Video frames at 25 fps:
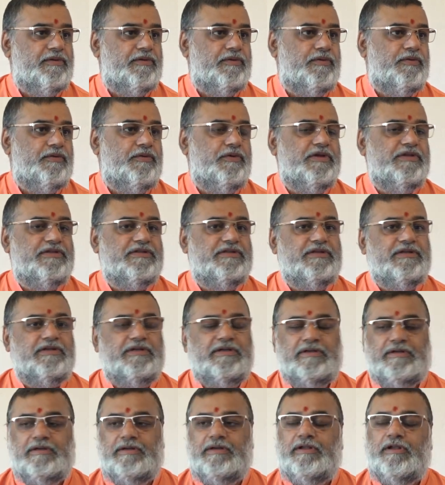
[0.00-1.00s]
who is
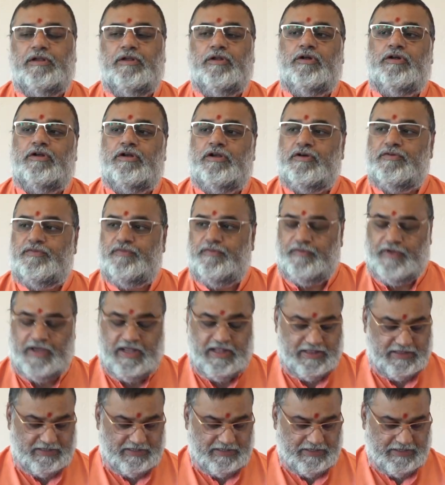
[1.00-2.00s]
the lord of
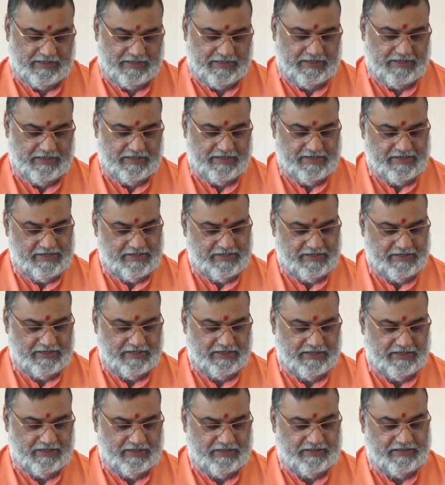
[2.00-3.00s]
wealth,
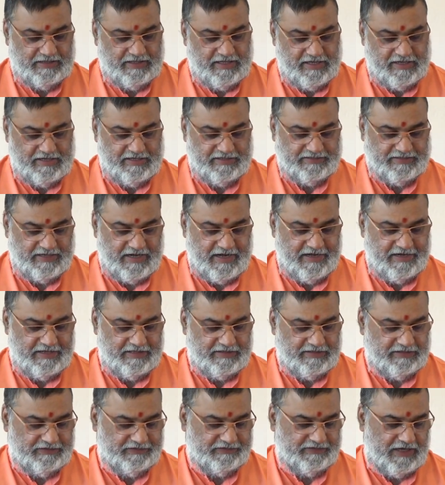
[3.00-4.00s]
they reside
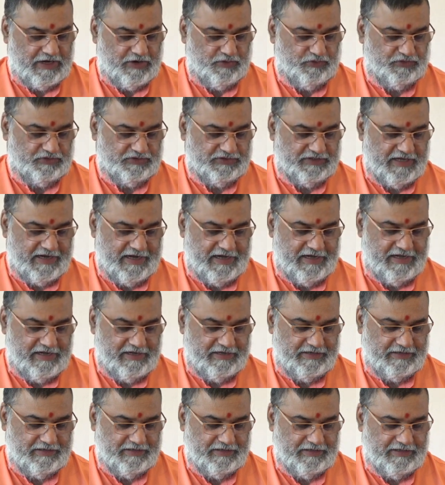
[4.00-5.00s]
in the south
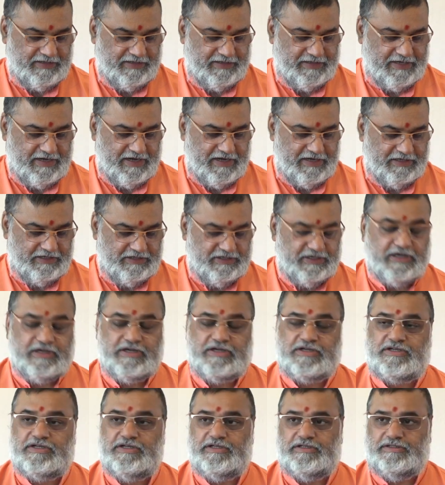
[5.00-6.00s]
side. And
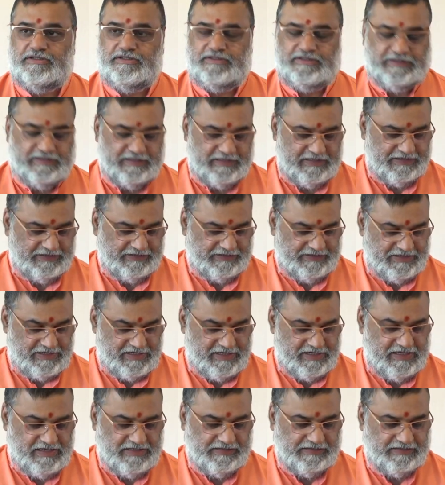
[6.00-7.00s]
Yaksha,
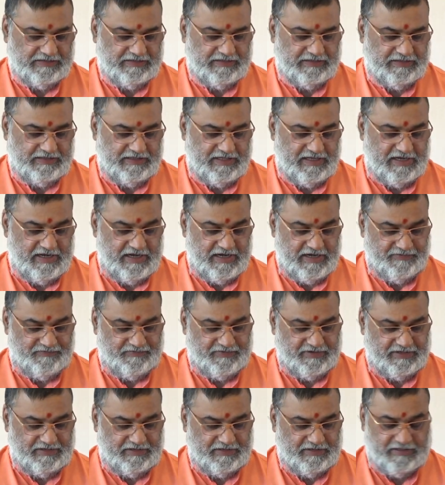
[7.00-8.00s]
celestials, they live
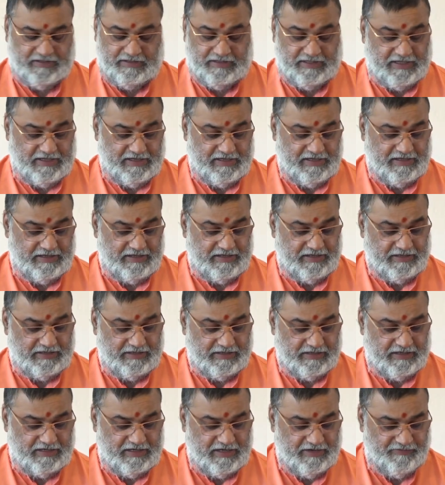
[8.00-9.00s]

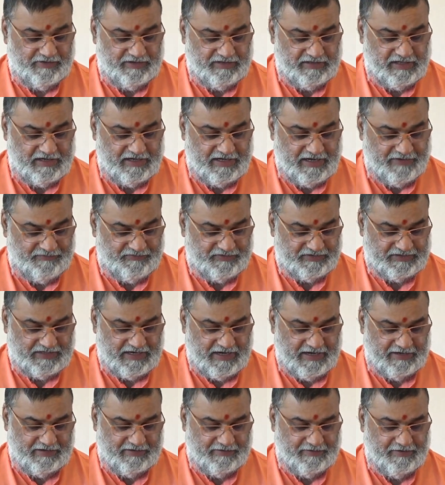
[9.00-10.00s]
in the left
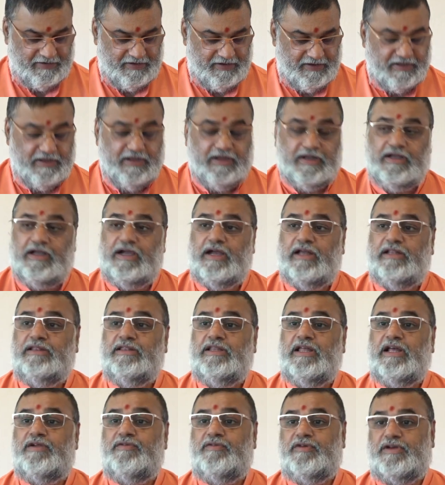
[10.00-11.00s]
side.
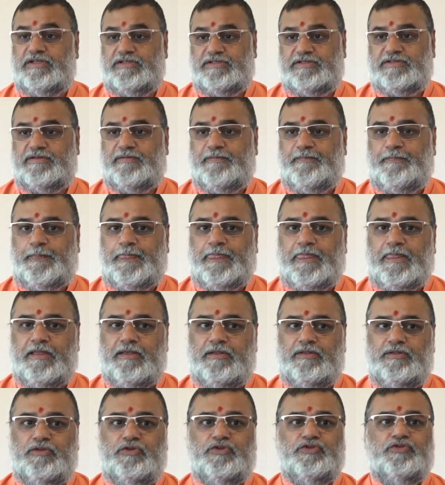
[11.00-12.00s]
Gandharvas,
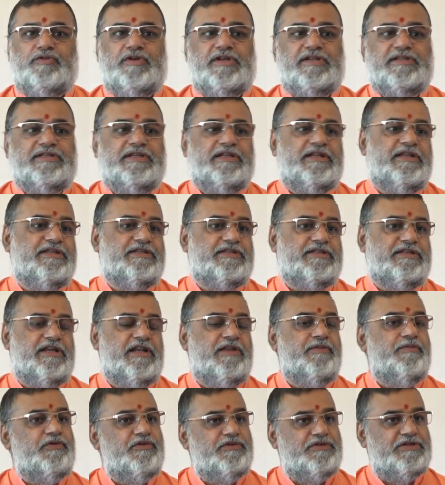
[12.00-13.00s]
those who are
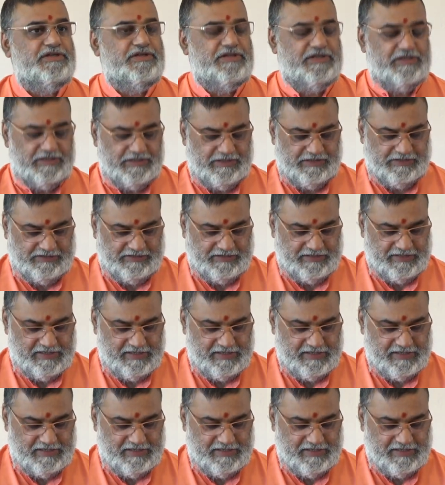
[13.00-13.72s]
celestial musicians,